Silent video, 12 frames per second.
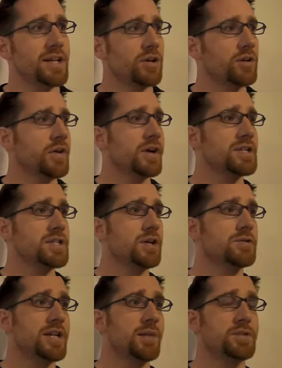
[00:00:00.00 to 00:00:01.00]
all of their
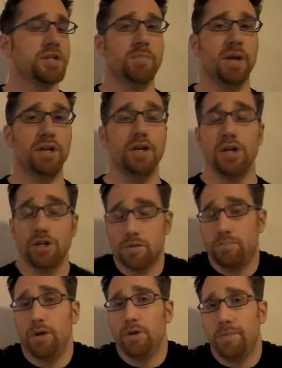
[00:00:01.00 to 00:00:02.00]
SEO tips has been
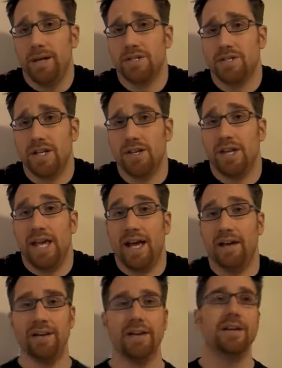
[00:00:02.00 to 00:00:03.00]
just build the best site you
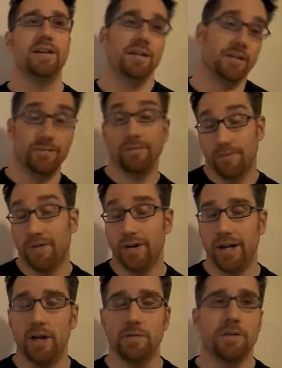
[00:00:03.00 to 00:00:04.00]
can.
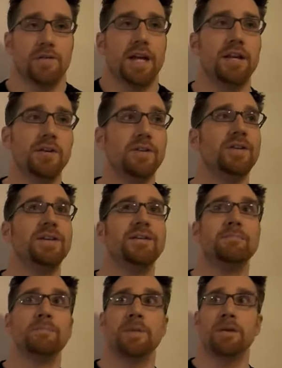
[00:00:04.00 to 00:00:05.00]
Very helpful, thank you.
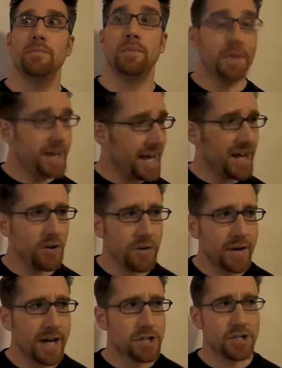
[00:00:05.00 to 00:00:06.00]
But now
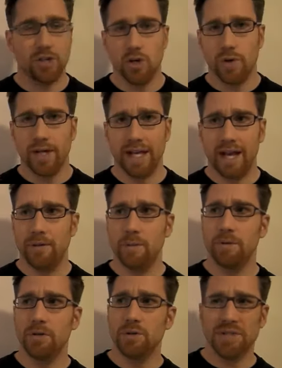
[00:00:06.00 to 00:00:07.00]
they're actually going and they're
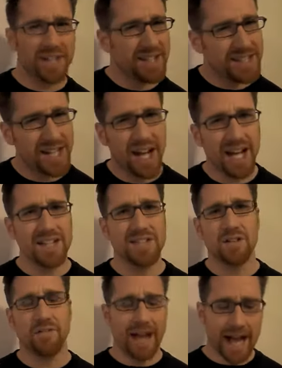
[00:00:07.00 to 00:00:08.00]
producing
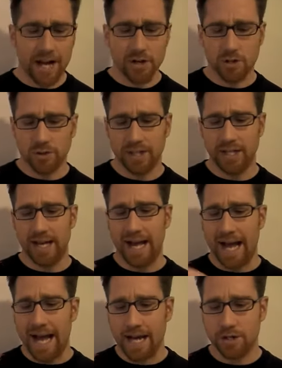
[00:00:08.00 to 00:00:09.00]
tons of actually
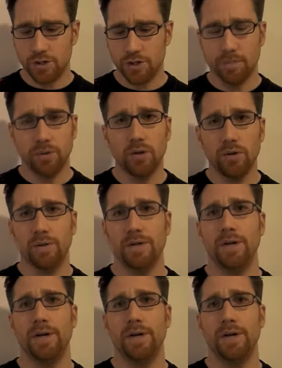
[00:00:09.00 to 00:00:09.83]
actionable